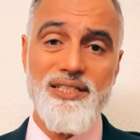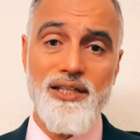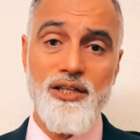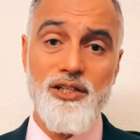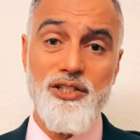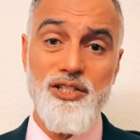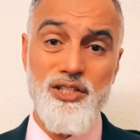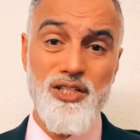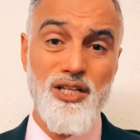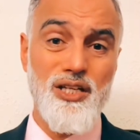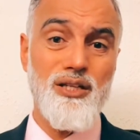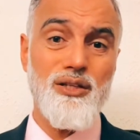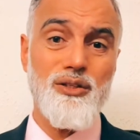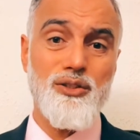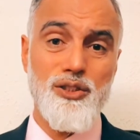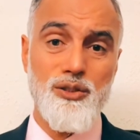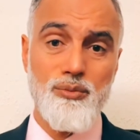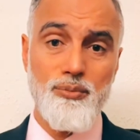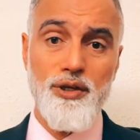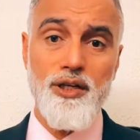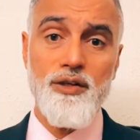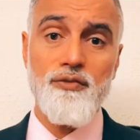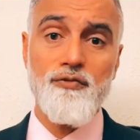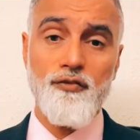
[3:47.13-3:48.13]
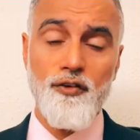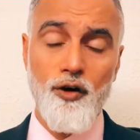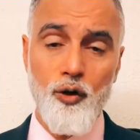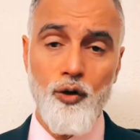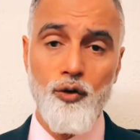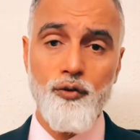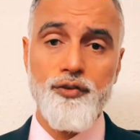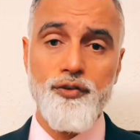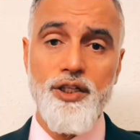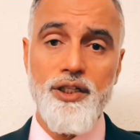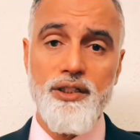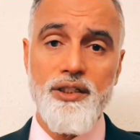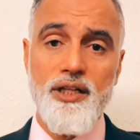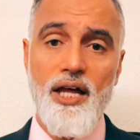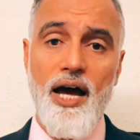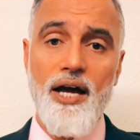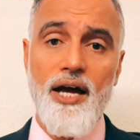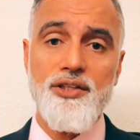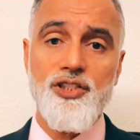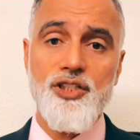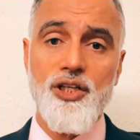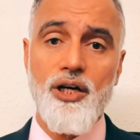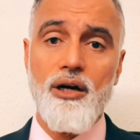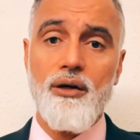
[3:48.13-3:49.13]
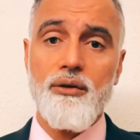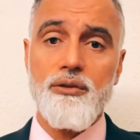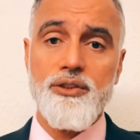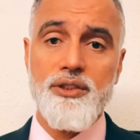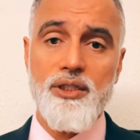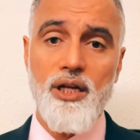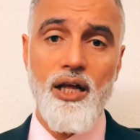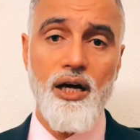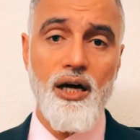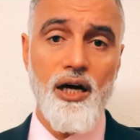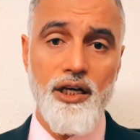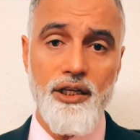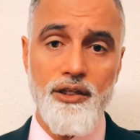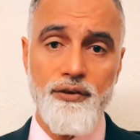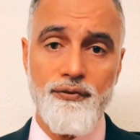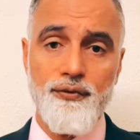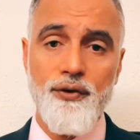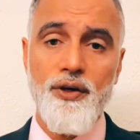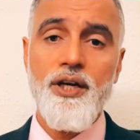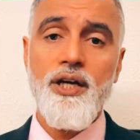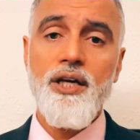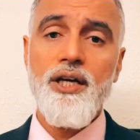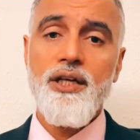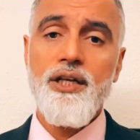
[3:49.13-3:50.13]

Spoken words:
continues to be involved in that child's life,